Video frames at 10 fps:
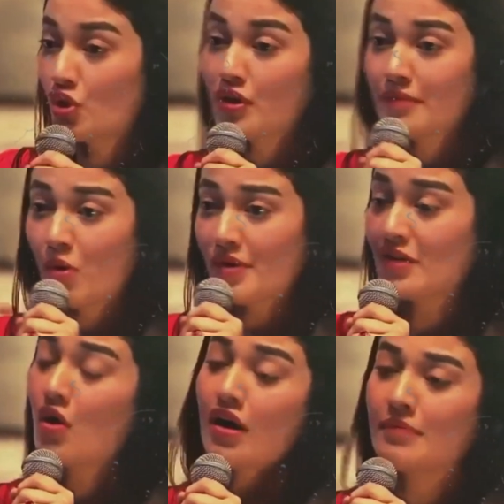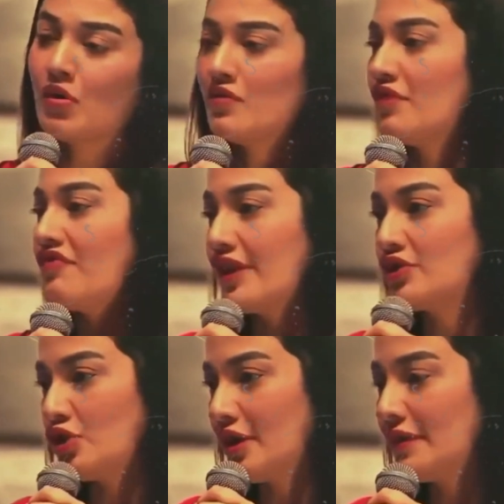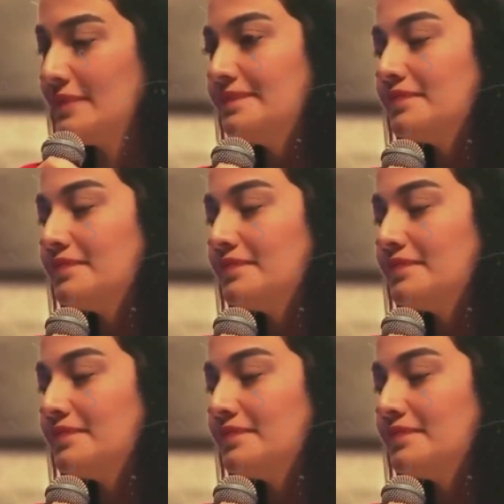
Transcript: Shoulder bone and collarbone were fractured.